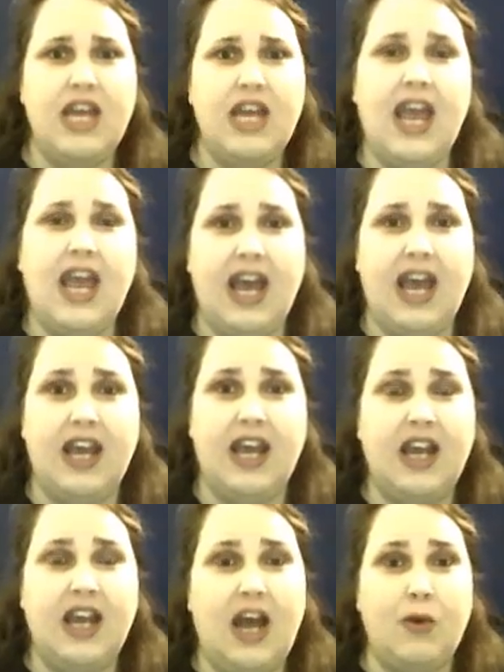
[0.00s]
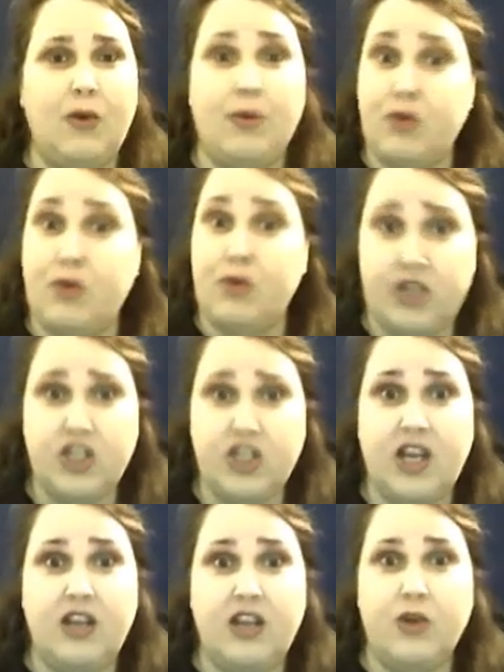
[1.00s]
and I would
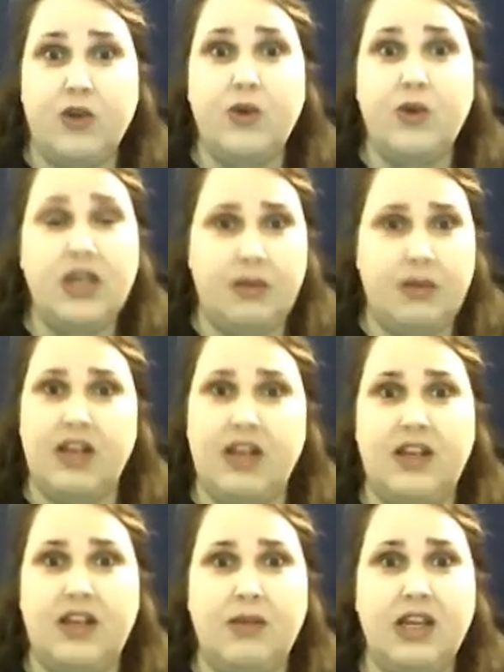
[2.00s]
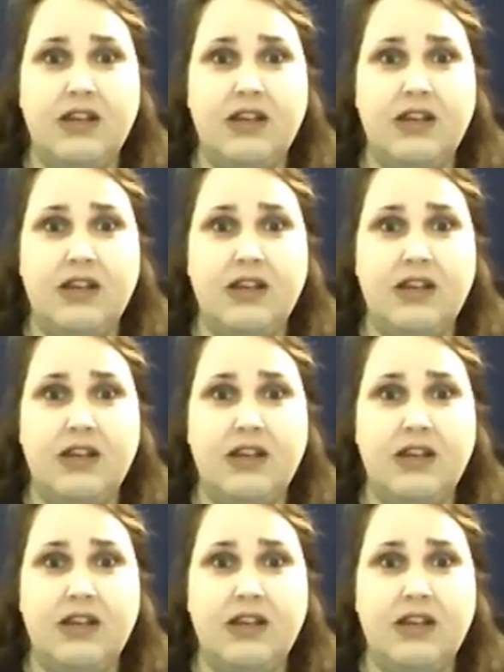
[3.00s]
appreciate you emailing me.